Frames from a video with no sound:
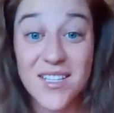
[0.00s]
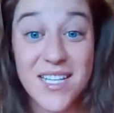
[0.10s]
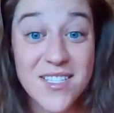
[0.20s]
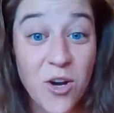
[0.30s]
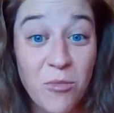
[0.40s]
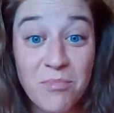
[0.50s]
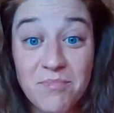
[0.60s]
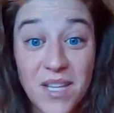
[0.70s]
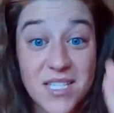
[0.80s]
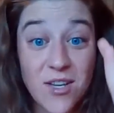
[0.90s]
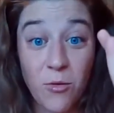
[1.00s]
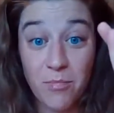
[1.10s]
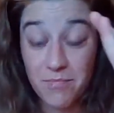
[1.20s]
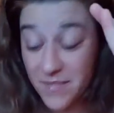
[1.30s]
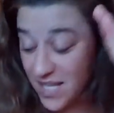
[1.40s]
Let's hope
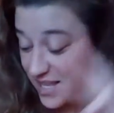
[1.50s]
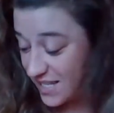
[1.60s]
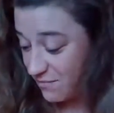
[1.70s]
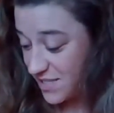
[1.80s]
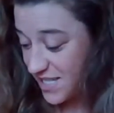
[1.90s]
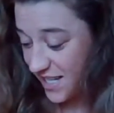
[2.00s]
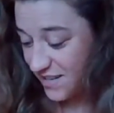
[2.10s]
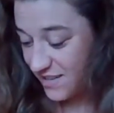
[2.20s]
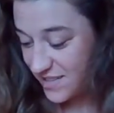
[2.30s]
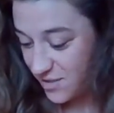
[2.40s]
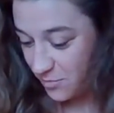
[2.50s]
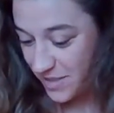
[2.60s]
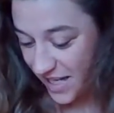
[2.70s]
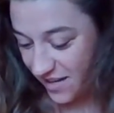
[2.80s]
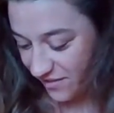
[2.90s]
that that was it. Let's
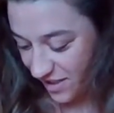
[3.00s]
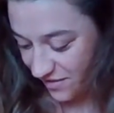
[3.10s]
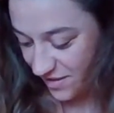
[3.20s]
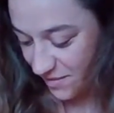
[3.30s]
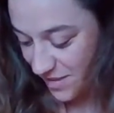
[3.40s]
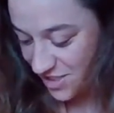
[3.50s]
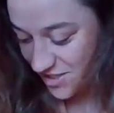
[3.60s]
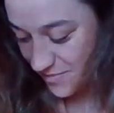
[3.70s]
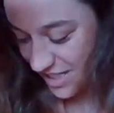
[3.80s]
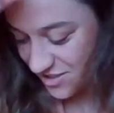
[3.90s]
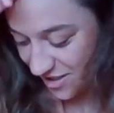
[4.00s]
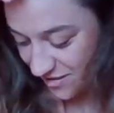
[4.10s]
hope that I covered everything. Let me just make